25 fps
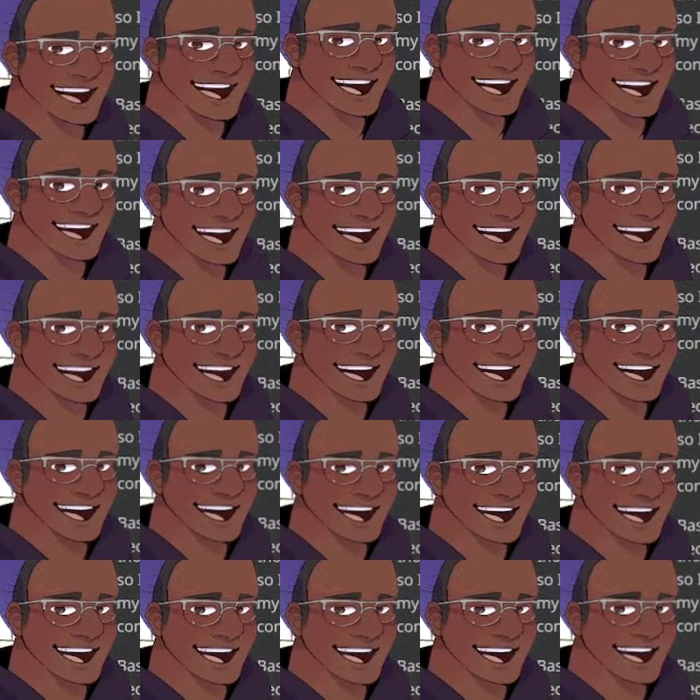don't
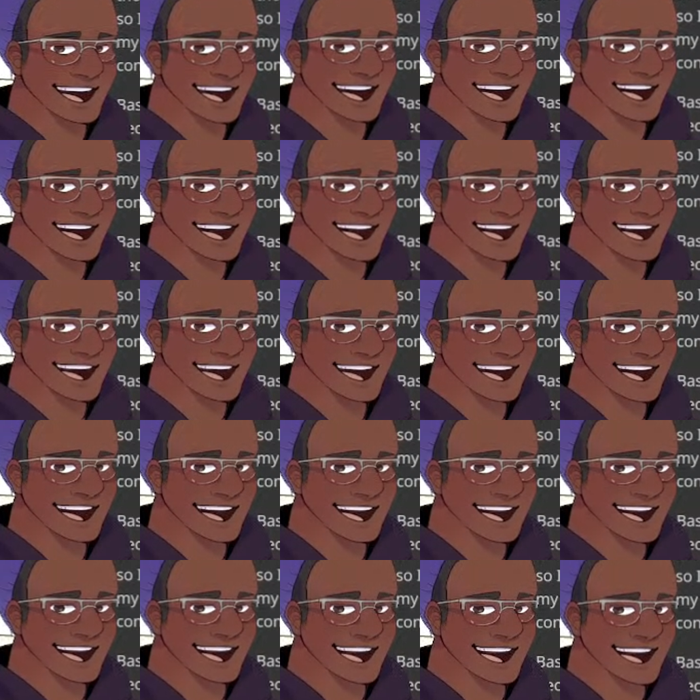have
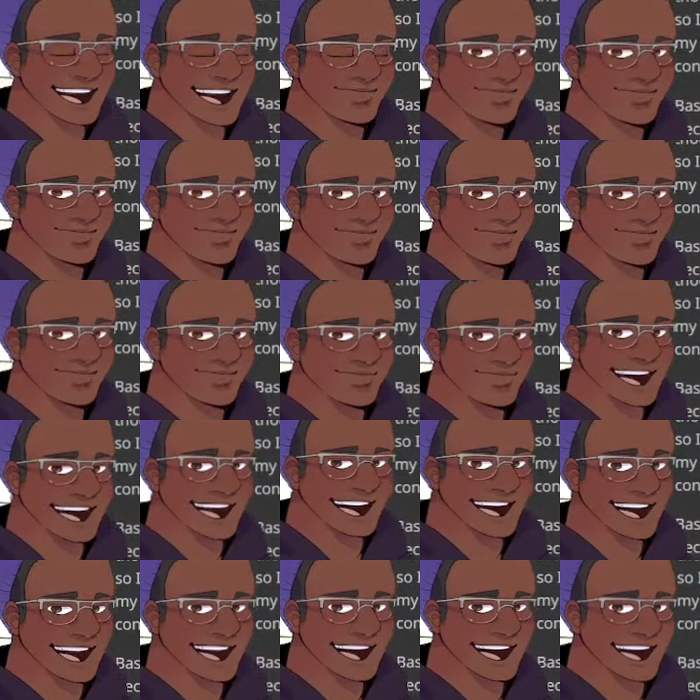
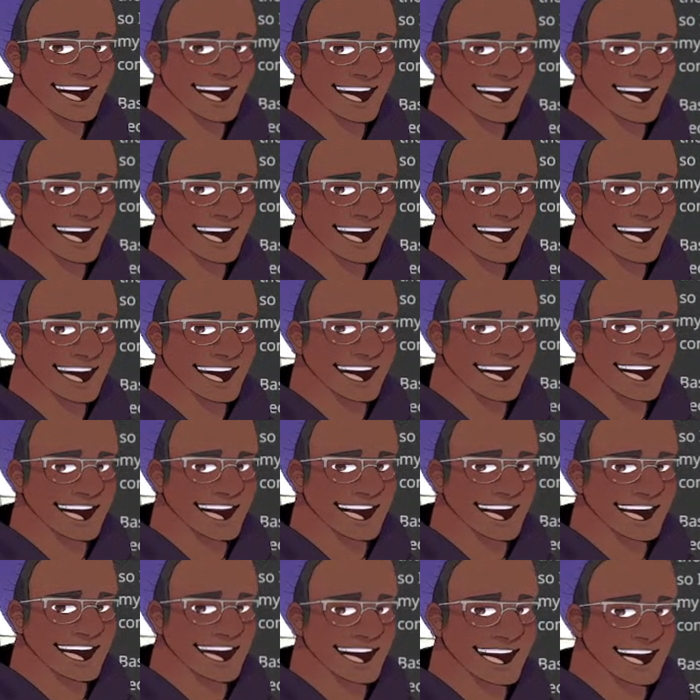your best interests at
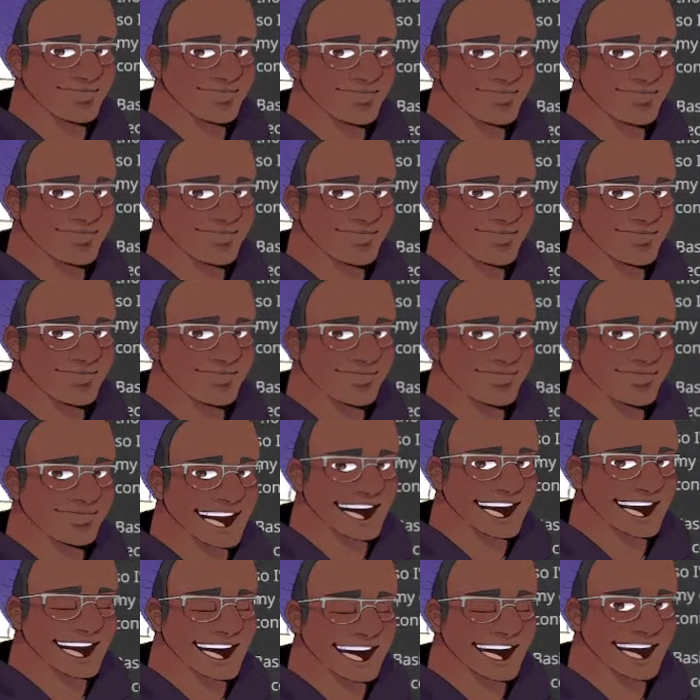heart.
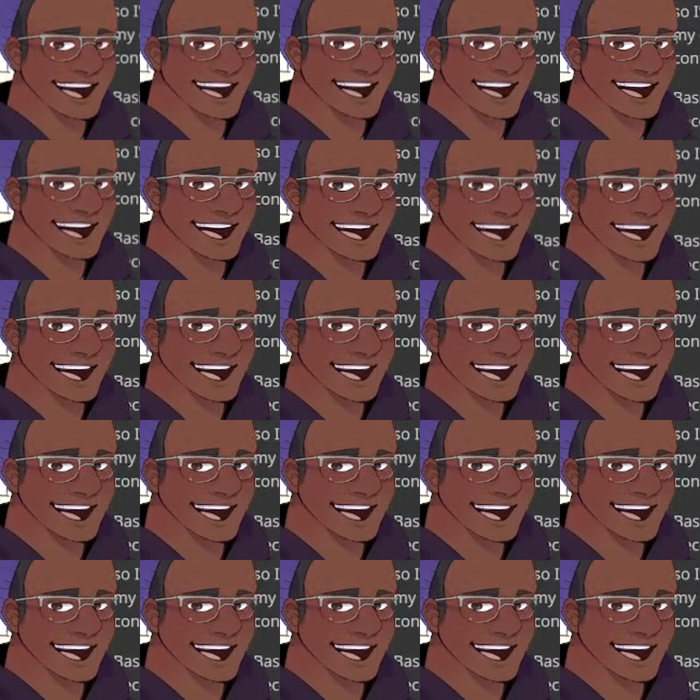And they don't for lots